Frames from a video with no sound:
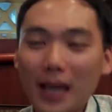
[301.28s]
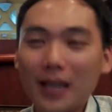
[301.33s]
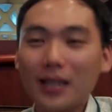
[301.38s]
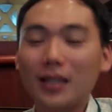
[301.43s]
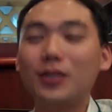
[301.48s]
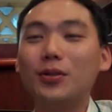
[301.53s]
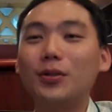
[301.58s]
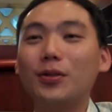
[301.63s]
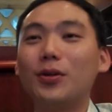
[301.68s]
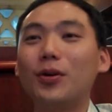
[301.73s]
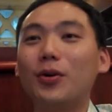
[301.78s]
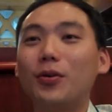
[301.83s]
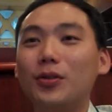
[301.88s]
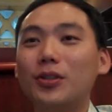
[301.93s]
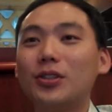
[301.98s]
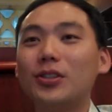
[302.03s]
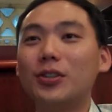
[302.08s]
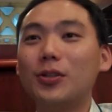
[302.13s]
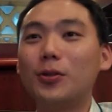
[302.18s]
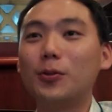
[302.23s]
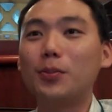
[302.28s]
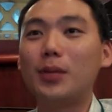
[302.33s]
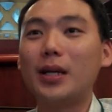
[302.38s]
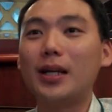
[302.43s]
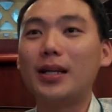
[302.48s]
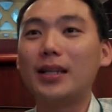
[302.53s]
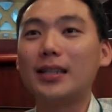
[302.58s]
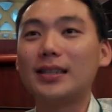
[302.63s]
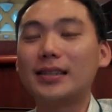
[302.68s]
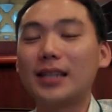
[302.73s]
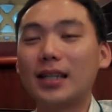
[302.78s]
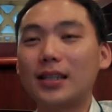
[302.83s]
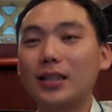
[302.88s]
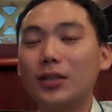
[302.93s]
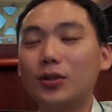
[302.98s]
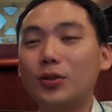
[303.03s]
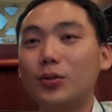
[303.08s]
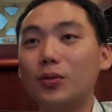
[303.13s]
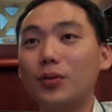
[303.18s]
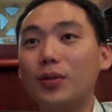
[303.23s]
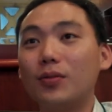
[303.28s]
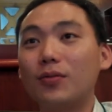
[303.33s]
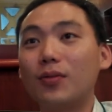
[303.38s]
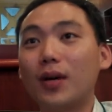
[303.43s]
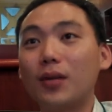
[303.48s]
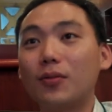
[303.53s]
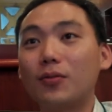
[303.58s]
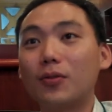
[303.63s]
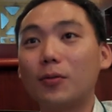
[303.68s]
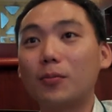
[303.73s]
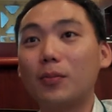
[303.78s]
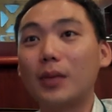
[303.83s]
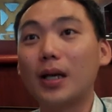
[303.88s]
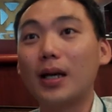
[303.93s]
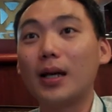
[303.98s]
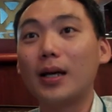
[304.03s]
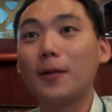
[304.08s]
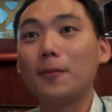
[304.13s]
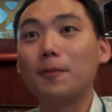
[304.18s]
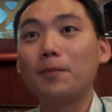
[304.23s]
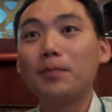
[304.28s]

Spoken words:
back into your original plan and starting to refine from there.